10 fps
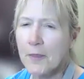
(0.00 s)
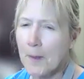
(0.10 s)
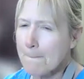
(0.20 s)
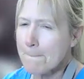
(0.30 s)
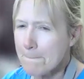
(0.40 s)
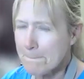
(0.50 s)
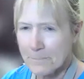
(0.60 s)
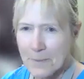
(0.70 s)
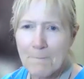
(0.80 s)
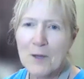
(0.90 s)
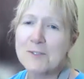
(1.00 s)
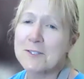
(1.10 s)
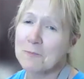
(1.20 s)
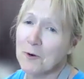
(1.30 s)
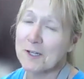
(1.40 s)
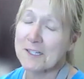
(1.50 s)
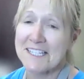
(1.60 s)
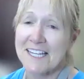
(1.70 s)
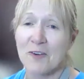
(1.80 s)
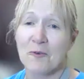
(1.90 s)
the most important
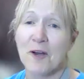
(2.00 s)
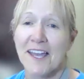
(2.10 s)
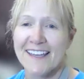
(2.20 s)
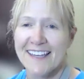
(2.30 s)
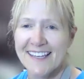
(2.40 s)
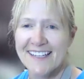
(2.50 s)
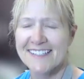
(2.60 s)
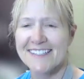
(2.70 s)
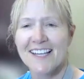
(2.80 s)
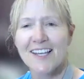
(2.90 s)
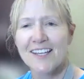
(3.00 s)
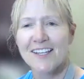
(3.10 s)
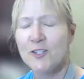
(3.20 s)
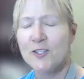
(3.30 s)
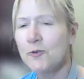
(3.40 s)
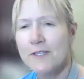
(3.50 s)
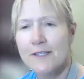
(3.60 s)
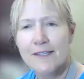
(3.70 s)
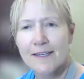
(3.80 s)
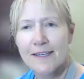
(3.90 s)
takeaway is you
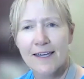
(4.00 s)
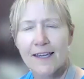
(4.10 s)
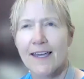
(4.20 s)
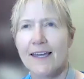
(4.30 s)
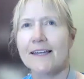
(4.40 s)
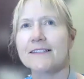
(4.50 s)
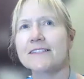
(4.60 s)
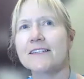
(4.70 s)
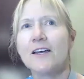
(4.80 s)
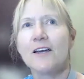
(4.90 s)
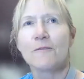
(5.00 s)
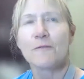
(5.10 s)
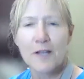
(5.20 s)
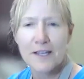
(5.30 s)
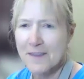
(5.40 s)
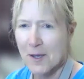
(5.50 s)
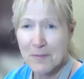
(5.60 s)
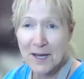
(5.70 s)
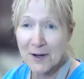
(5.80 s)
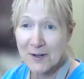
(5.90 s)
can't forget that
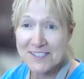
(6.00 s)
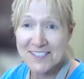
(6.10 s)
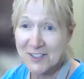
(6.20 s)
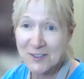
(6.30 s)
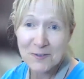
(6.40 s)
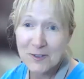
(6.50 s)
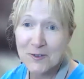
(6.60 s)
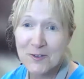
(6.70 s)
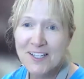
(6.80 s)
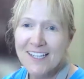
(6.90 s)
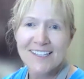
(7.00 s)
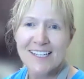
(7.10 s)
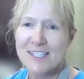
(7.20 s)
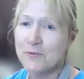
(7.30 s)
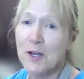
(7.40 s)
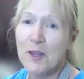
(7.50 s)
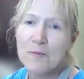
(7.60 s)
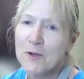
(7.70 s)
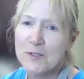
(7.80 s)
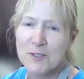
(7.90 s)
parent interview. That's one of the
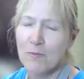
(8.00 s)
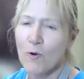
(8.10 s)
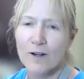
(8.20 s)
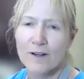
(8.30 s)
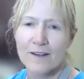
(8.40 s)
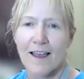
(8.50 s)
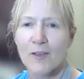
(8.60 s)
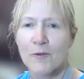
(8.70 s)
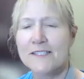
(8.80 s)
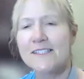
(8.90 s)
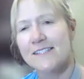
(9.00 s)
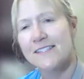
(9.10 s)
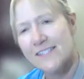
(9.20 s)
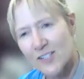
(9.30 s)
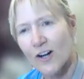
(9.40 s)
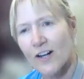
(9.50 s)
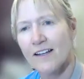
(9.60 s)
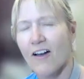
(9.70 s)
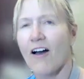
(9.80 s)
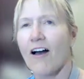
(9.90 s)
most important elements, is starting
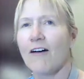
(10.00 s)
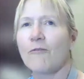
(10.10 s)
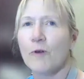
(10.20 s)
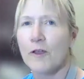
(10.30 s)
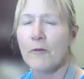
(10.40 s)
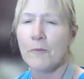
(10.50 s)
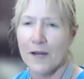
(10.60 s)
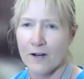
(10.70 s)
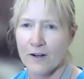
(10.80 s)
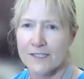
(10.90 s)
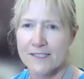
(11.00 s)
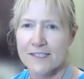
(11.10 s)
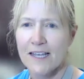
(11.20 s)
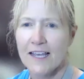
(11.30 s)
off with parents